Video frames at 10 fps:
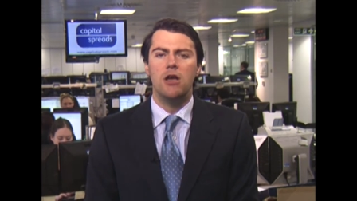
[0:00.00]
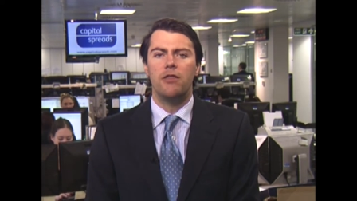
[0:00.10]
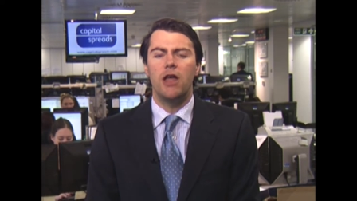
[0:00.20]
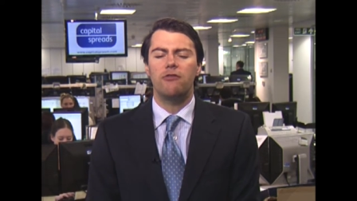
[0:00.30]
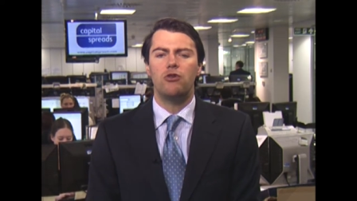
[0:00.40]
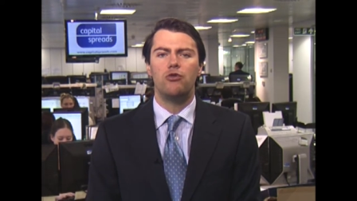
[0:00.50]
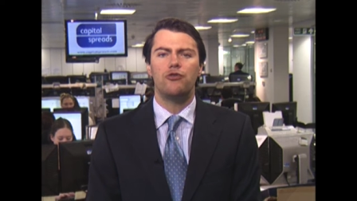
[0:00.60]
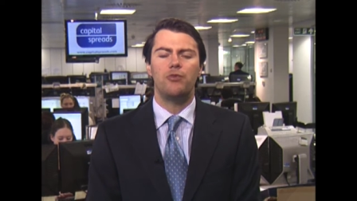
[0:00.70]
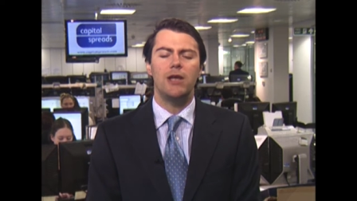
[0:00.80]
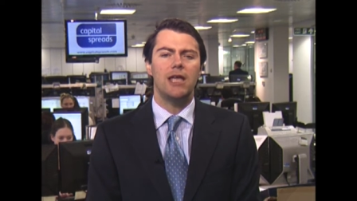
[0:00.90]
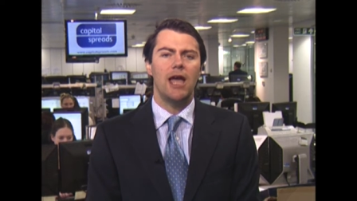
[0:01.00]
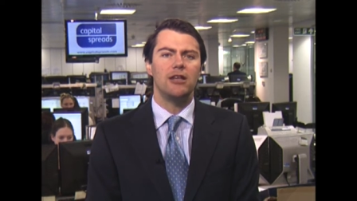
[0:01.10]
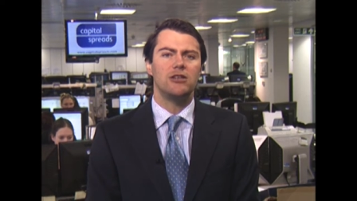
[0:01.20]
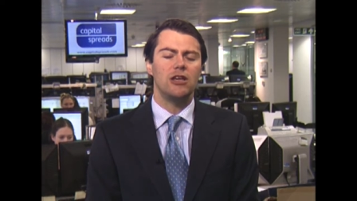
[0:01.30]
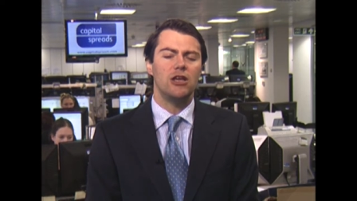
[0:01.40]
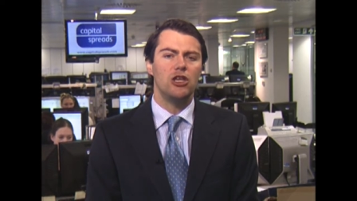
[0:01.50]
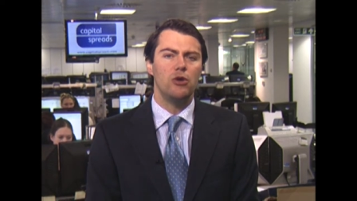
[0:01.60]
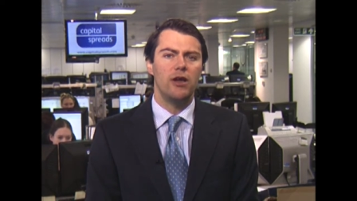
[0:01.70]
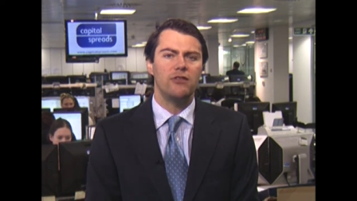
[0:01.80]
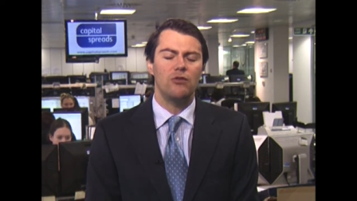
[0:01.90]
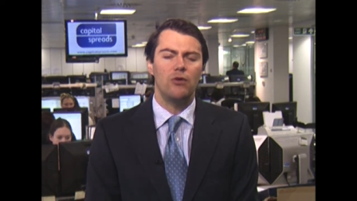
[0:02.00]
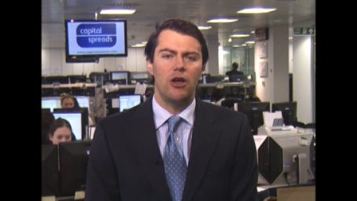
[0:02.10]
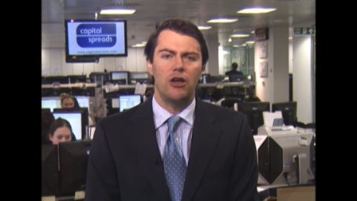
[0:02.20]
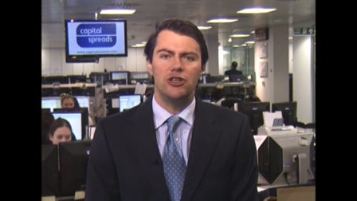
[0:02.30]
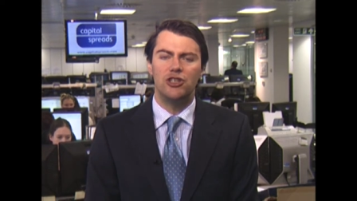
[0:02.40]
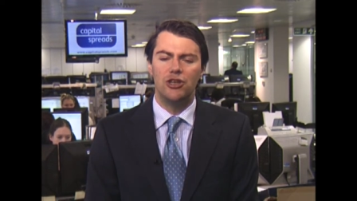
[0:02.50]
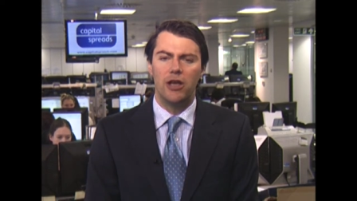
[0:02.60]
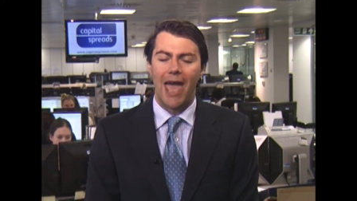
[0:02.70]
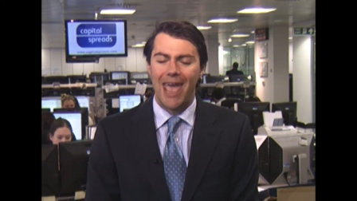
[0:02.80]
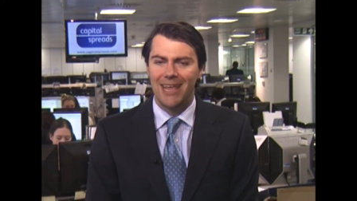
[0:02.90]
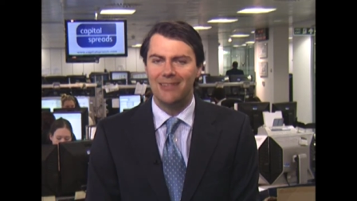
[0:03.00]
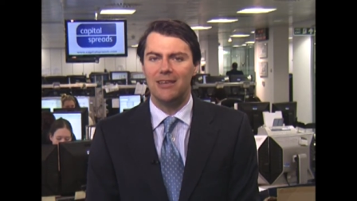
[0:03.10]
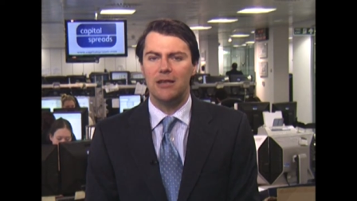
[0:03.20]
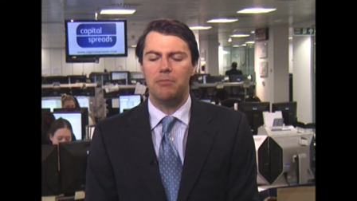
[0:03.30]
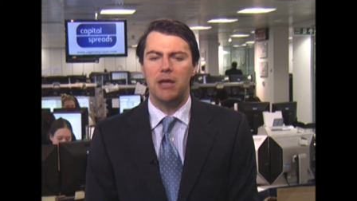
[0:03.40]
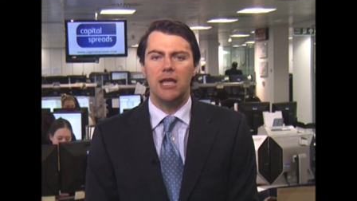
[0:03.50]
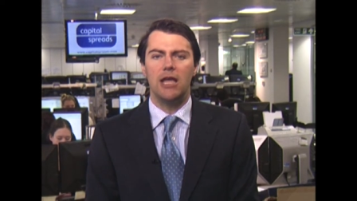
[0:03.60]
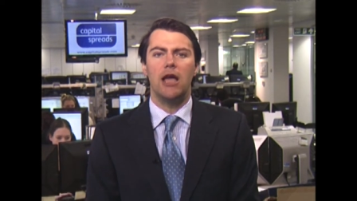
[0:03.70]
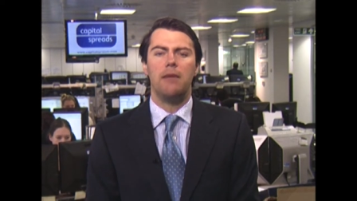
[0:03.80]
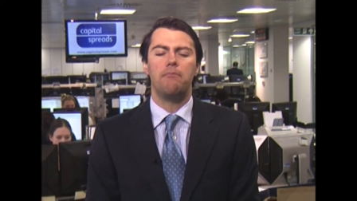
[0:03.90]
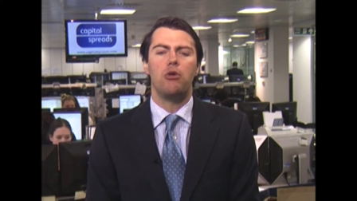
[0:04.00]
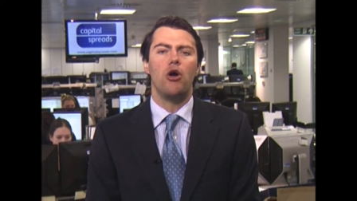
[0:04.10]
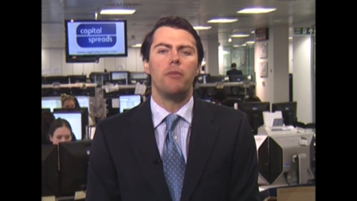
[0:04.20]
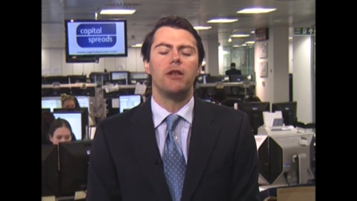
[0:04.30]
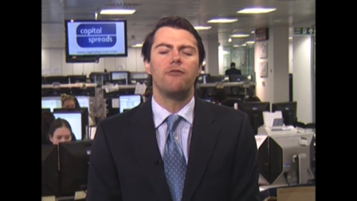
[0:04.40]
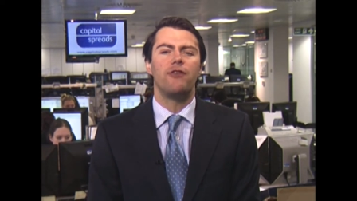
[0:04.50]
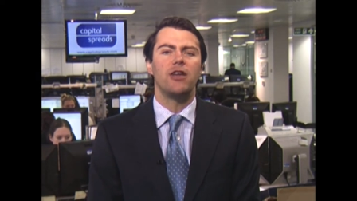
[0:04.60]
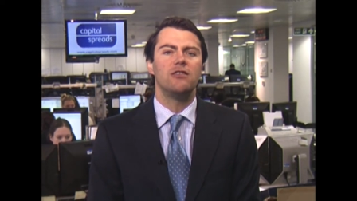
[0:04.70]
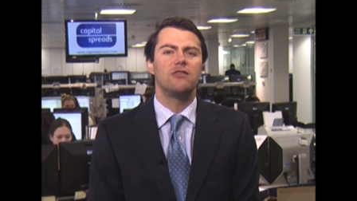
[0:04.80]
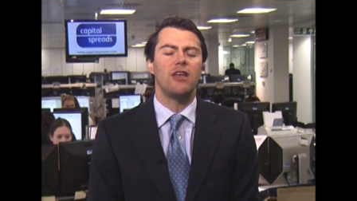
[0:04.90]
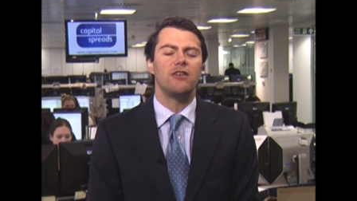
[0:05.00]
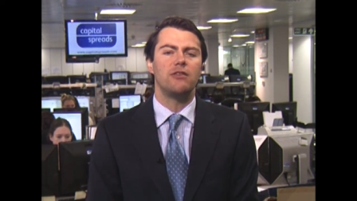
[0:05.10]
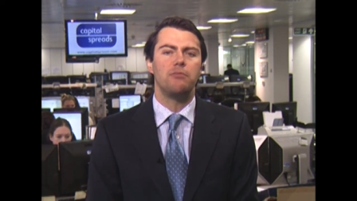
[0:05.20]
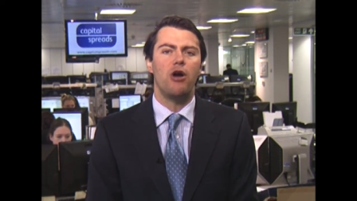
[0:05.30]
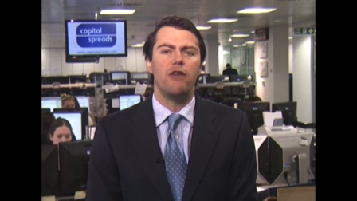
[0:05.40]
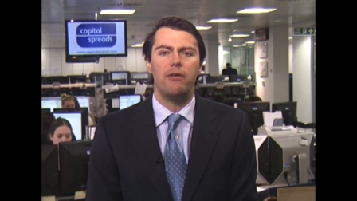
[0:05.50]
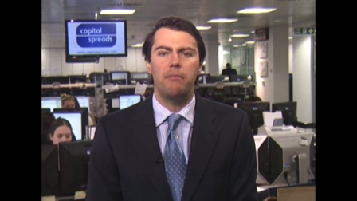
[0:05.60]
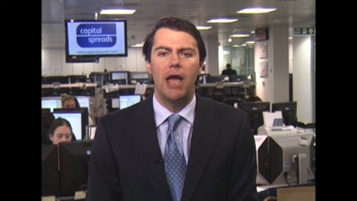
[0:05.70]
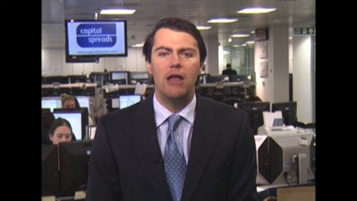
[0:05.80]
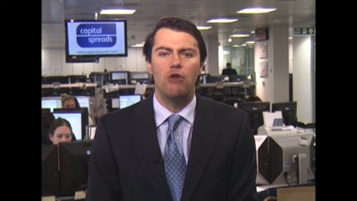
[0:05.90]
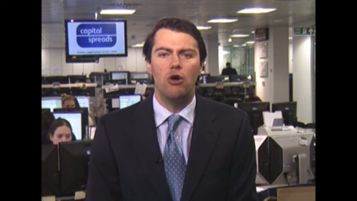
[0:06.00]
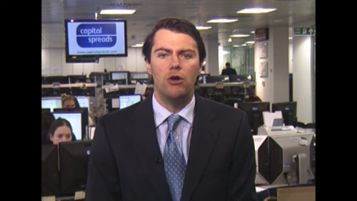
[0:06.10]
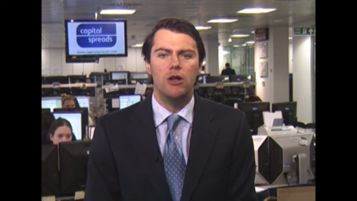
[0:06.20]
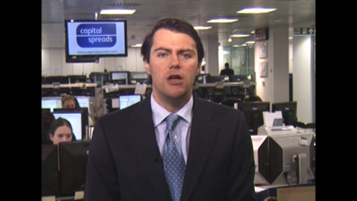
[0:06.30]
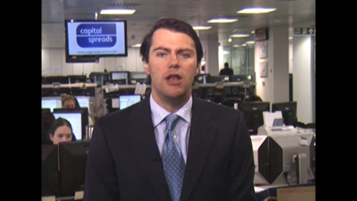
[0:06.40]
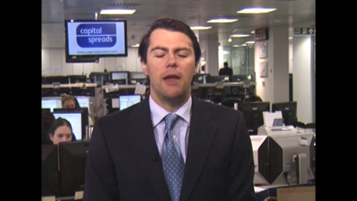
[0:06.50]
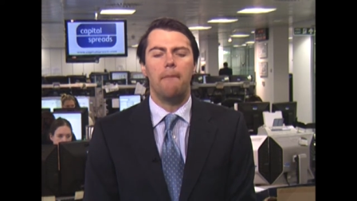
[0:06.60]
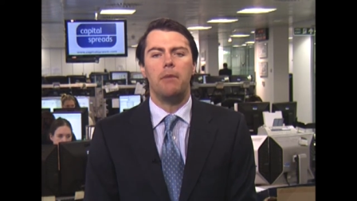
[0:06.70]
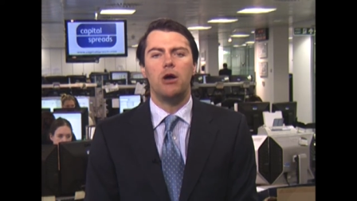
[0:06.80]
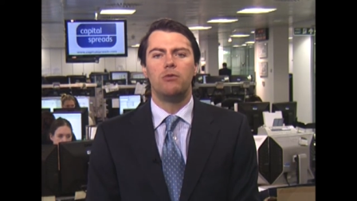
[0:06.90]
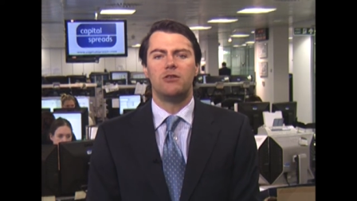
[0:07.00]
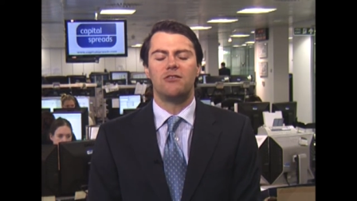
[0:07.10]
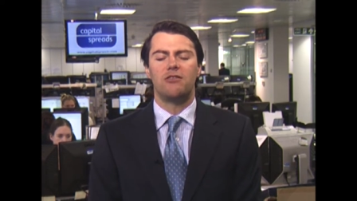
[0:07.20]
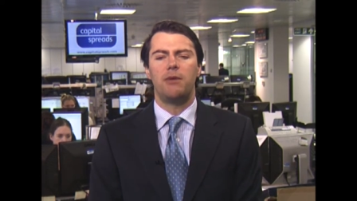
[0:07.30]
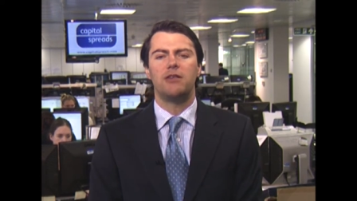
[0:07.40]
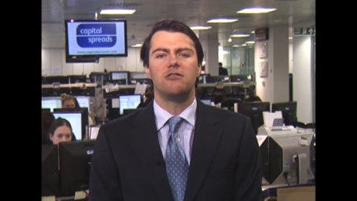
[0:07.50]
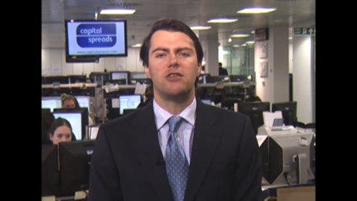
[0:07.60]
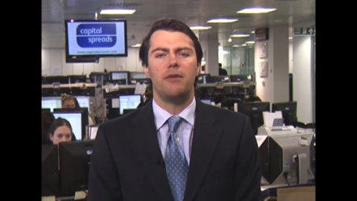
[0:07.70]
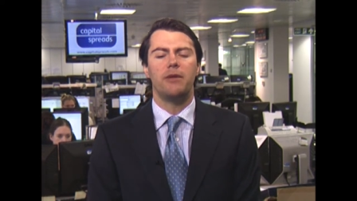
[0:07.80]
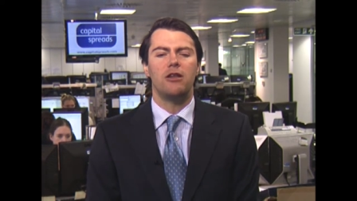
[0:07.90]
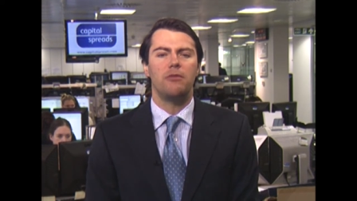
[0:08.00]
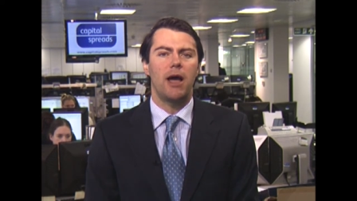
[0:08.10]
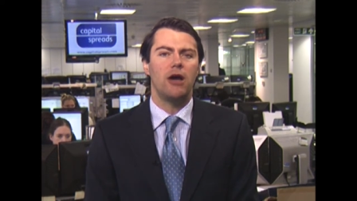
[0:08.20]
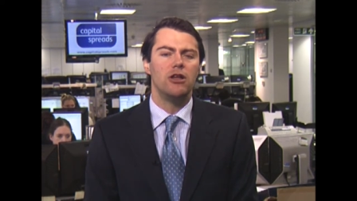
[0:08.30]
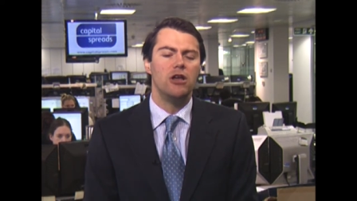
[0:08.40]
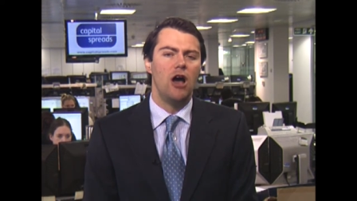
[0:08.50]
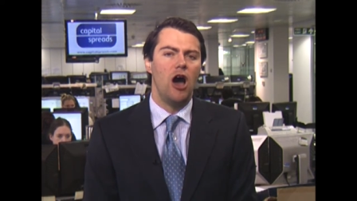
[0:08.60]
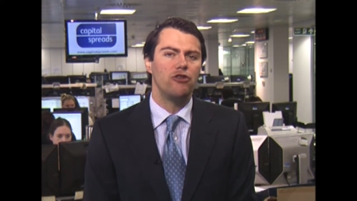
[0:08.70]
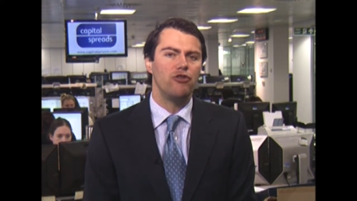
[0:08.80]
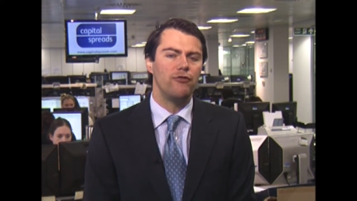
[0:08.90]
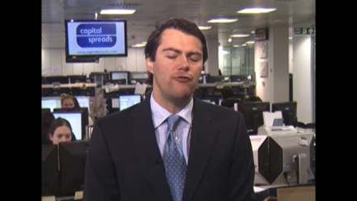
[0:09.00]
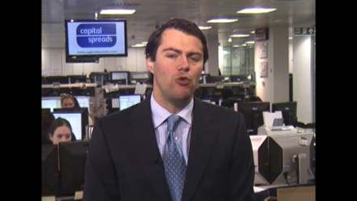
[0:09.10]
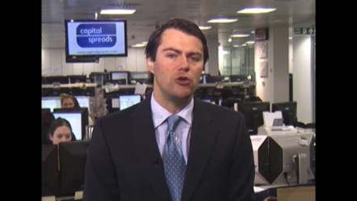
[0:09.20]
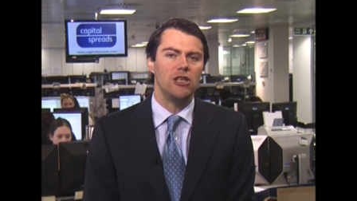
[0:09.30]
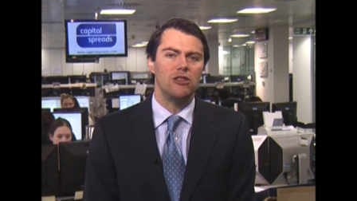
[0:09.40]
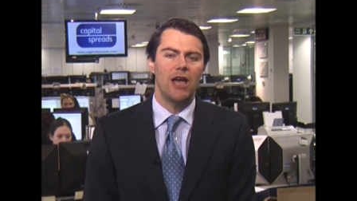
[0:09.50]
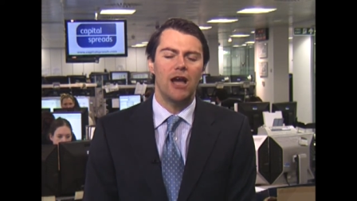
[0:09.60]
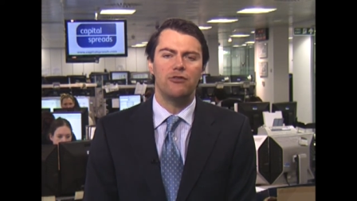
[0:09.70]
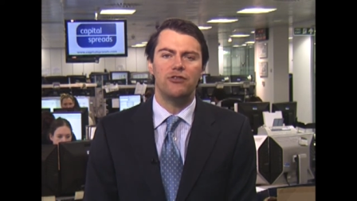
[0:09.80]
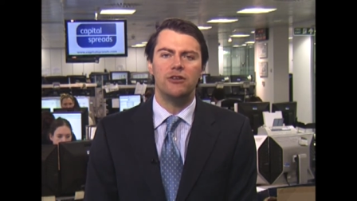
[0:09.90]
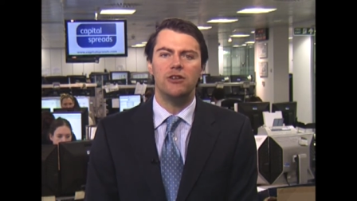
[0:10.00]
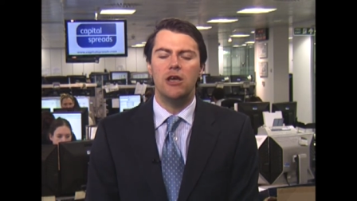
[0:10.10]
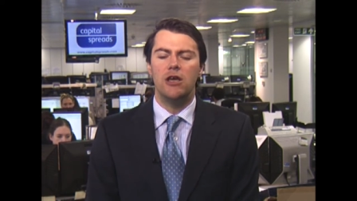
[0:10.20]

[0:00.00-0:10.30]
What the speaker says: Then, of course, we get US ADP employment figures. That's the private payroll number, which is expected to come in at about 140,000,